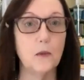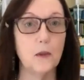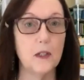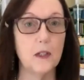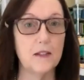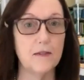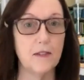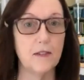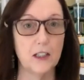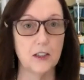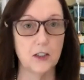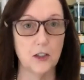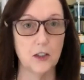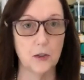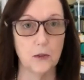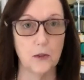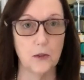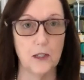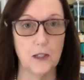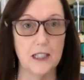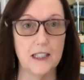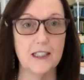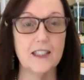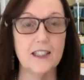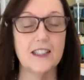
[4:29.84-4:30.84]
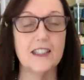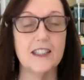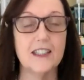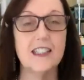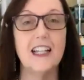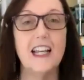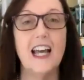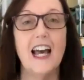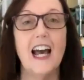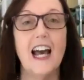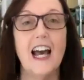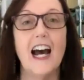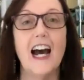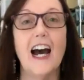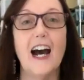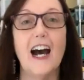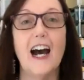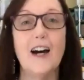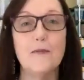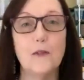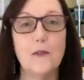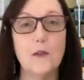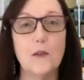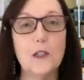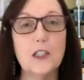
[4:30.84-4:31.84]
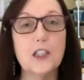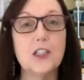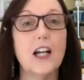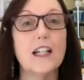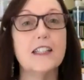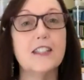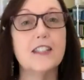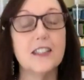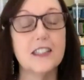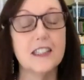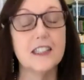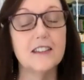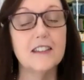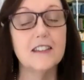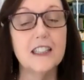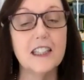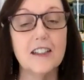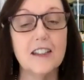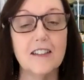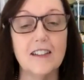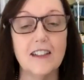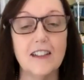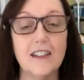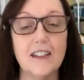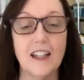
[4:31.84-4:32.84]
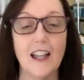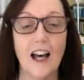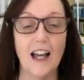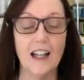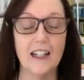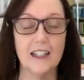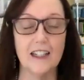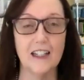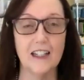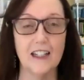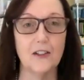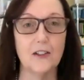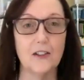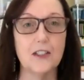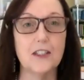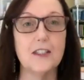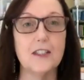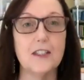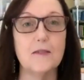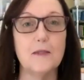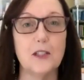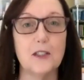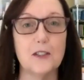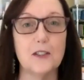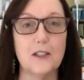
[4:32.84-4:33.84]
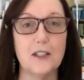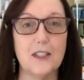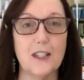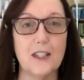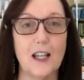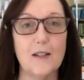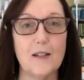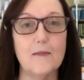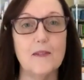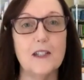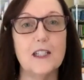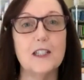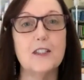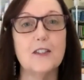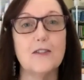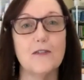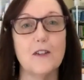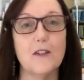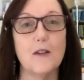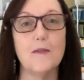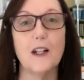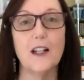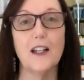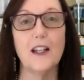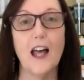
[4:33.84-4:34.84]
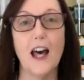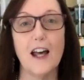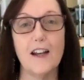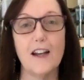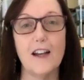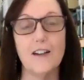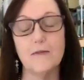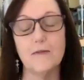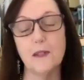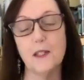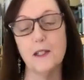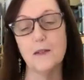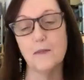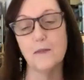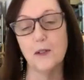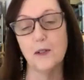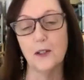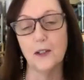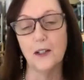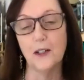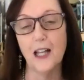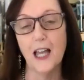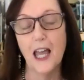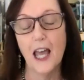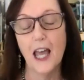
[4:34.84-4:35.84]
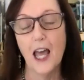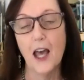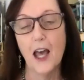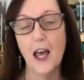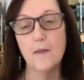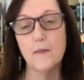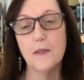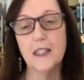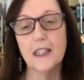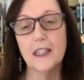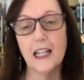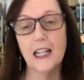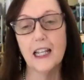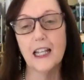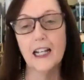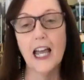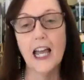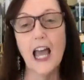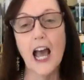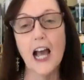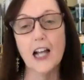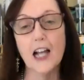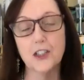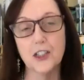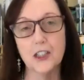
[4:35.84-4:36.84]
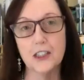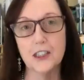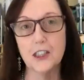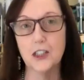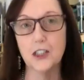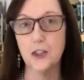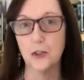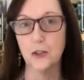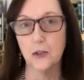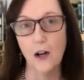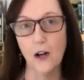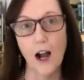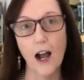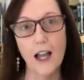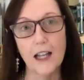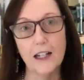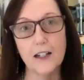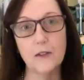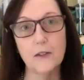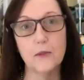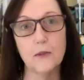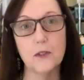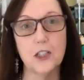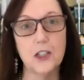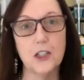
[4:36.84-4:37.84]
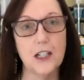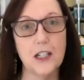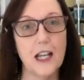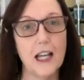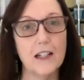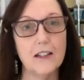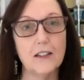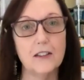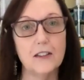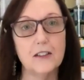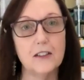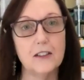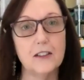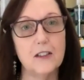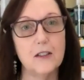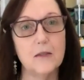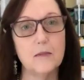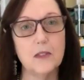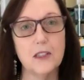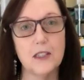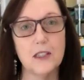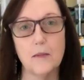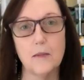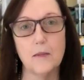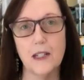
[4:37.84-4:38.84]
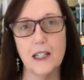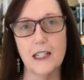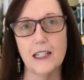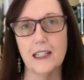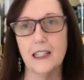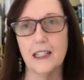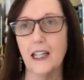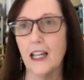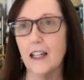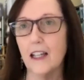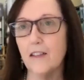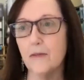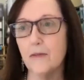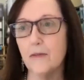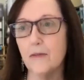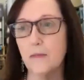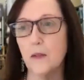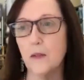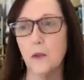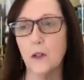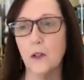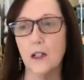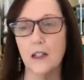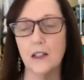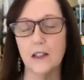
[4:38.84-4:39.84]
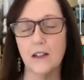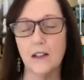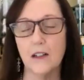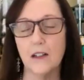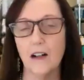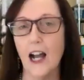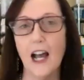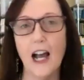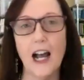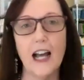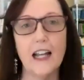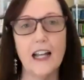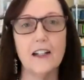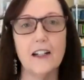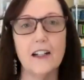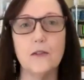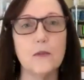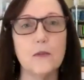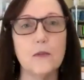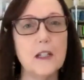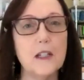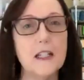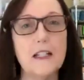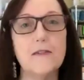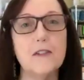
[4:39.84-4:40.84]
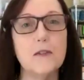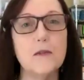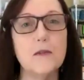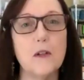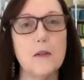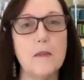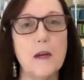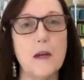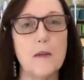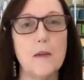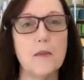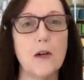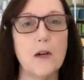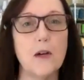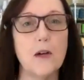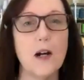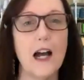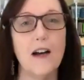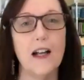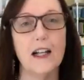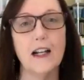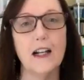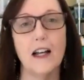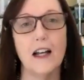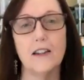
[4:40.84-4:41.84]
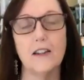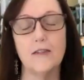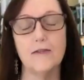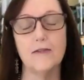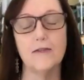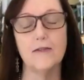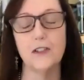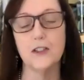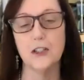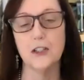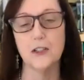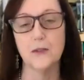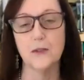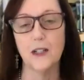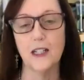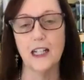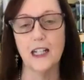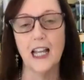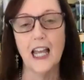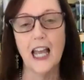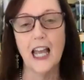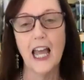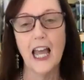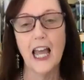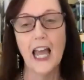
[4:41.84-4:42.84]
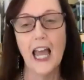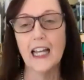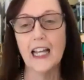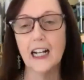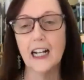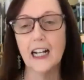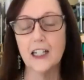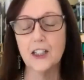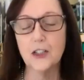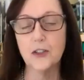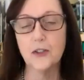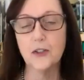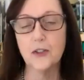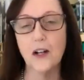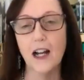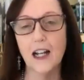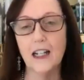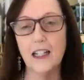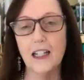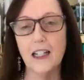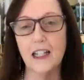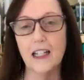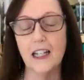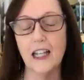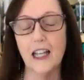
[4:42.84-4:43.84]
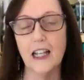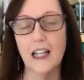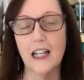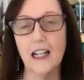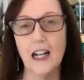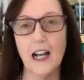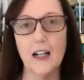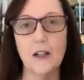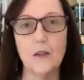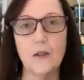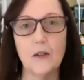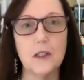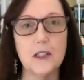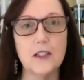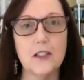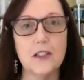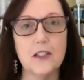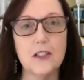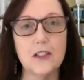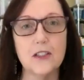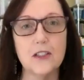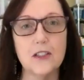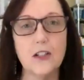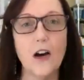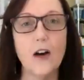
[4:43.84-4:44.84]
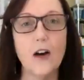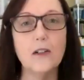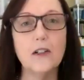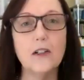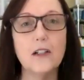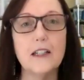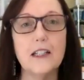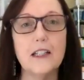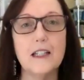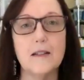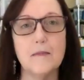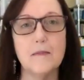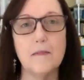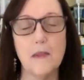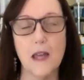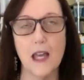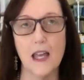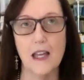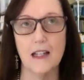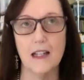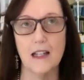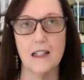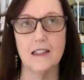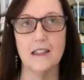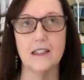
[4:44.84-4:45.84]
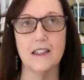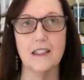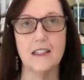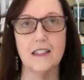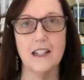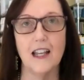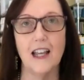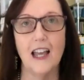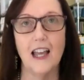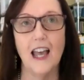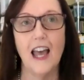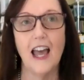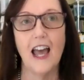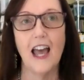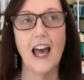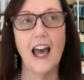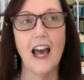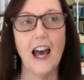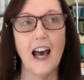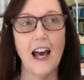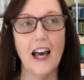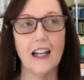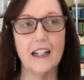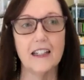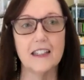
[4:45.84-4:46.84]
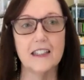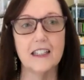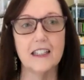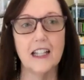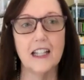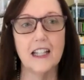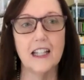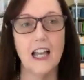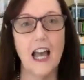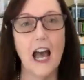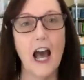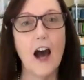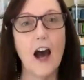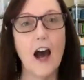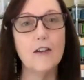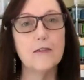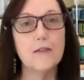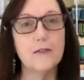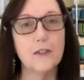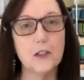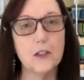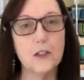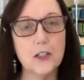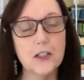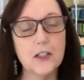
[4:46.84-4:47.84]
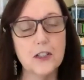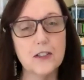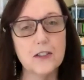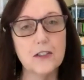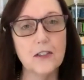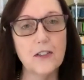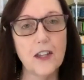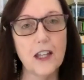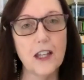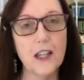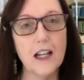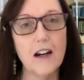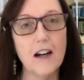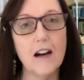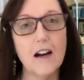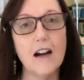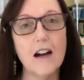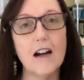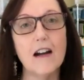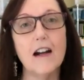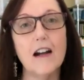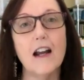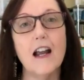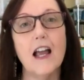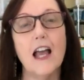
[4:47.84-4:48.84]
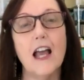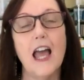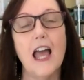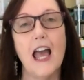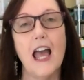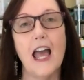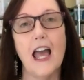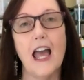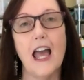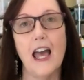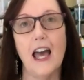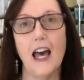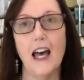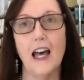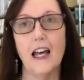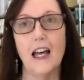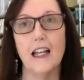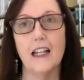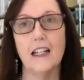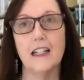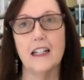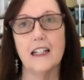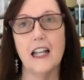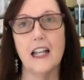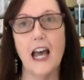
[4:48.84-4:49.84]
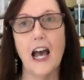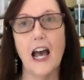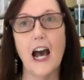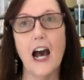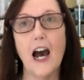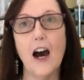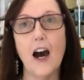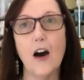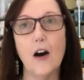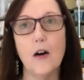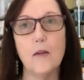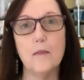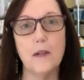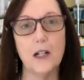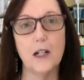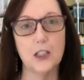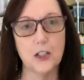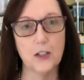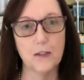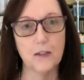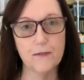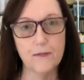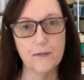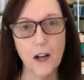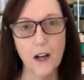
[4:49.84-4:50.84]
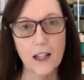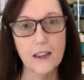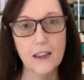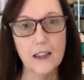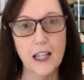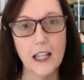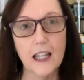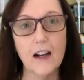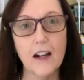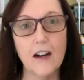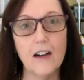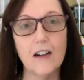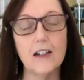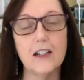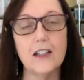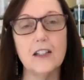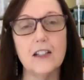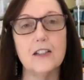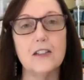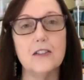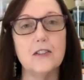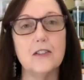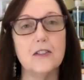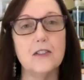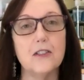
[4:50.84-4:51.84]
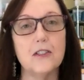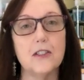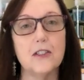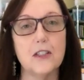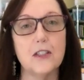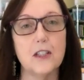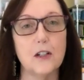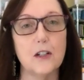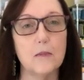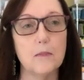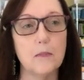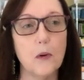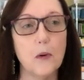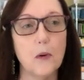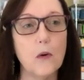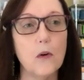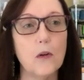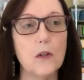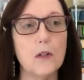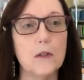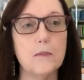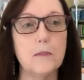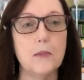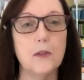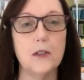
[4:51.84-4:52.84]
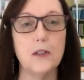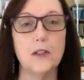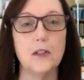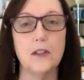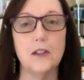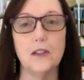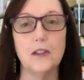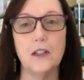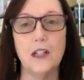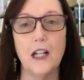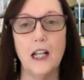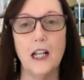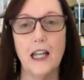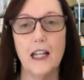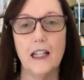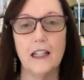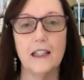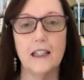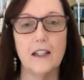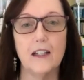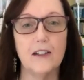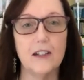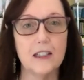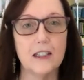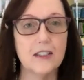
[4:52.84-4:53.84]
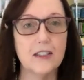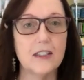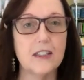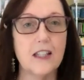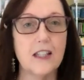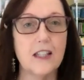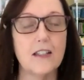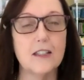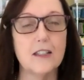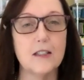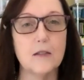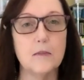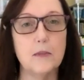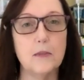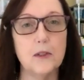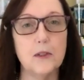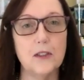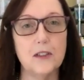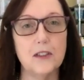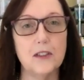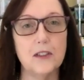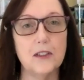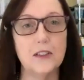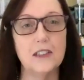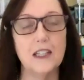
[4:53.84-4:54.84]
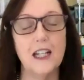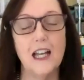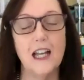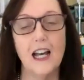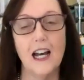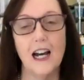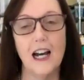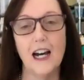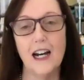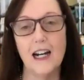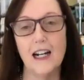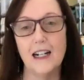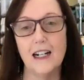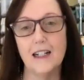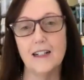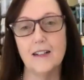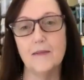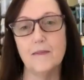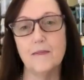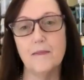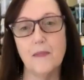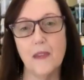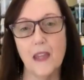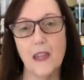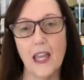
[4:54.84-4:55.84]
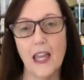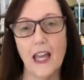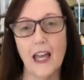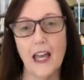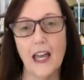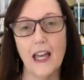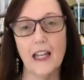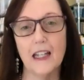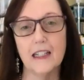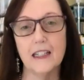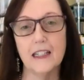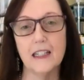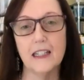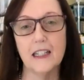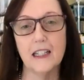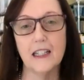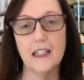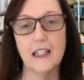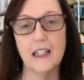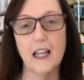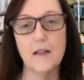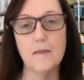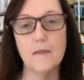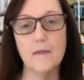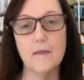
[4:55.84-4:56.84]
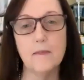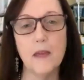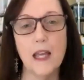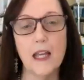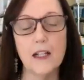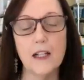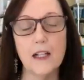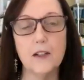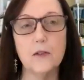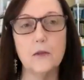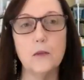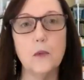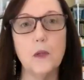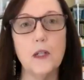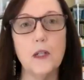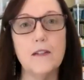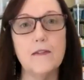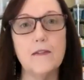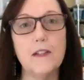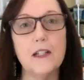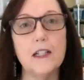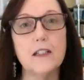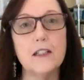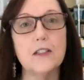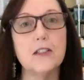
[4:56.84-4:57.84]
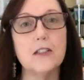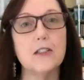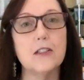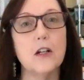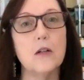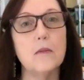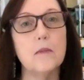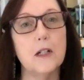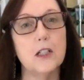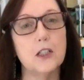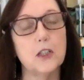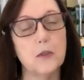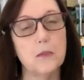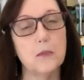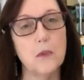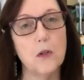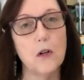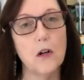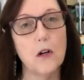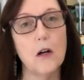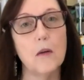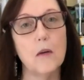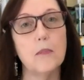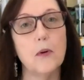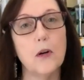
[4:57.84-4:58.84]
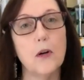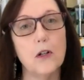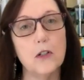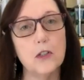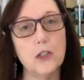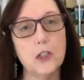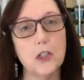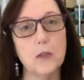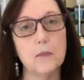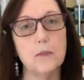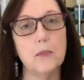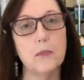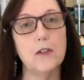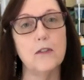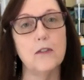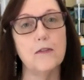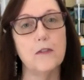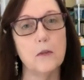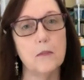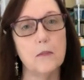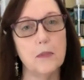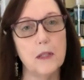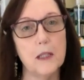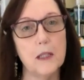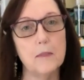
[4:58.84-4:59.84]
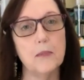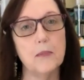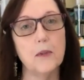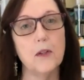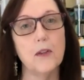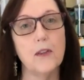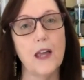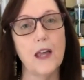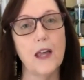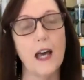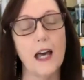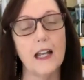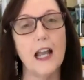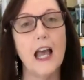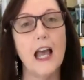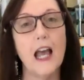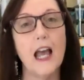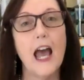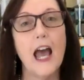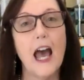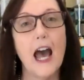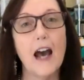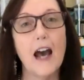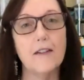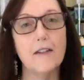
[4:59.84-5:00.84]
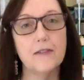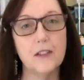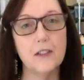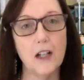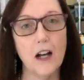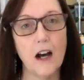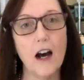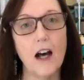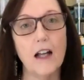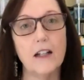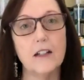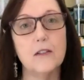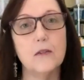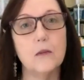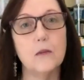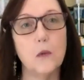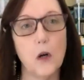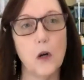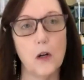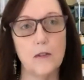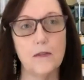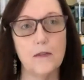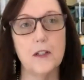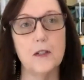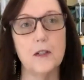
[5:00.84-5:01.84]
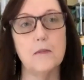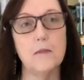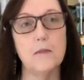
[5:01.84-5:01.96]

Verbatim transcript: weave on toys, um, which I still hear a lot or similar sentiments from a lot of people. But then I actually tried a rigid heddle loom. Somebody gave me one, or I, I don't re- even remember how I got the first one. And I tried it and I was totally amazed at how versatile they are and how much fun they are to use. They're portable, they're accessible. Um, and they make weaving so much more approachable for people that have not woven